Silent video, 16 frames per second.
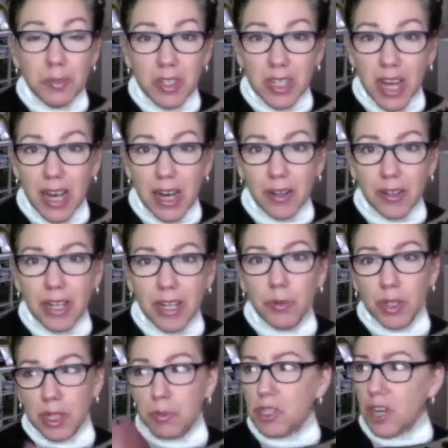down, and we're going
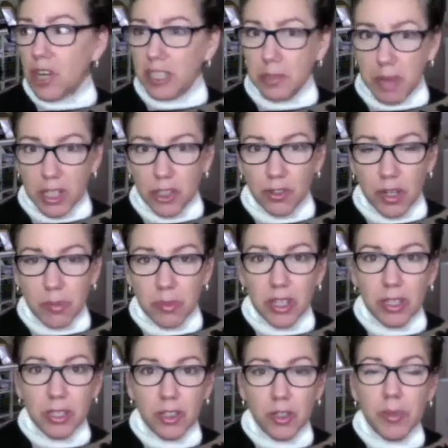to be talking about dreams in a
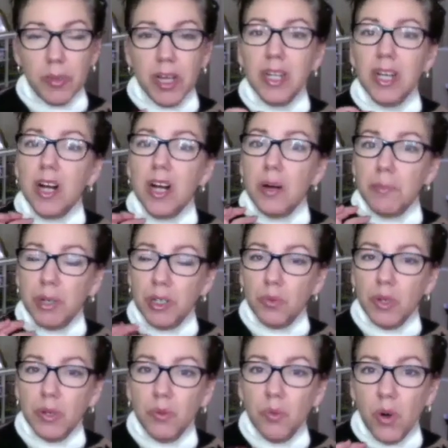little bit, but we
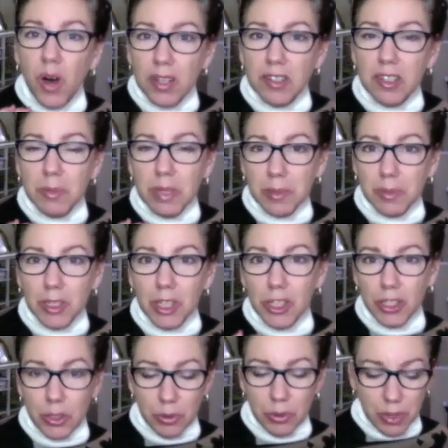want to be able to
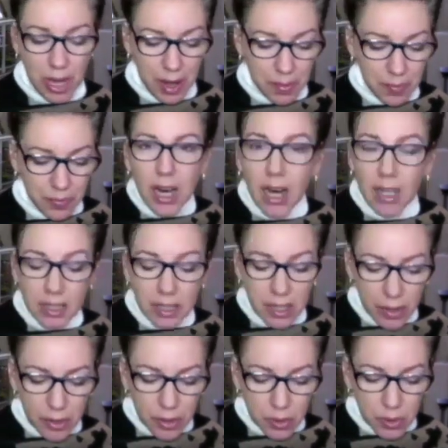do that.
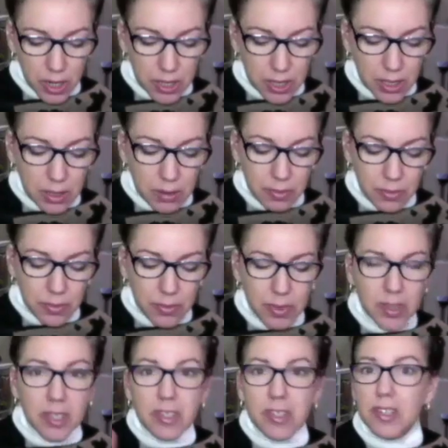Another one,
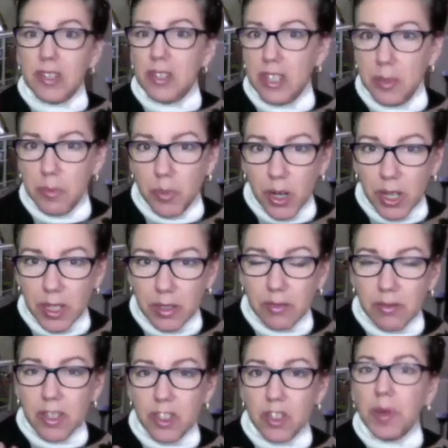this is a deep one.
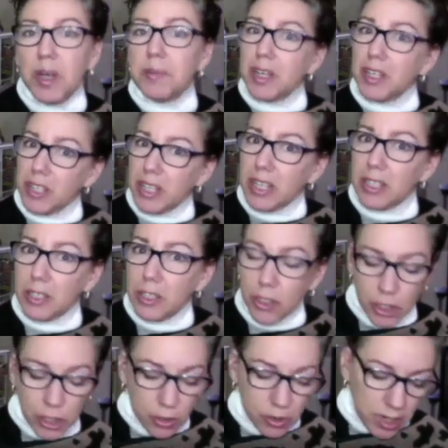This might make you get a little
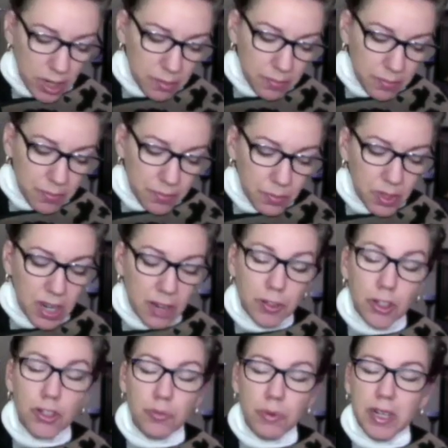choked up. When I
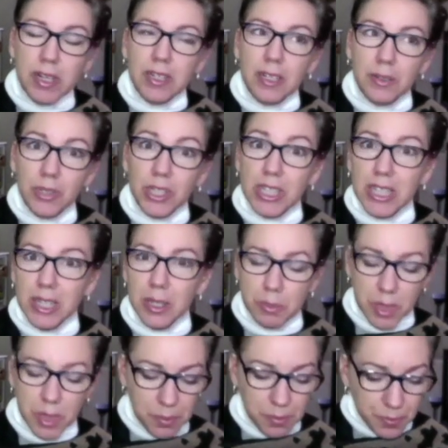first read it, it really hit me.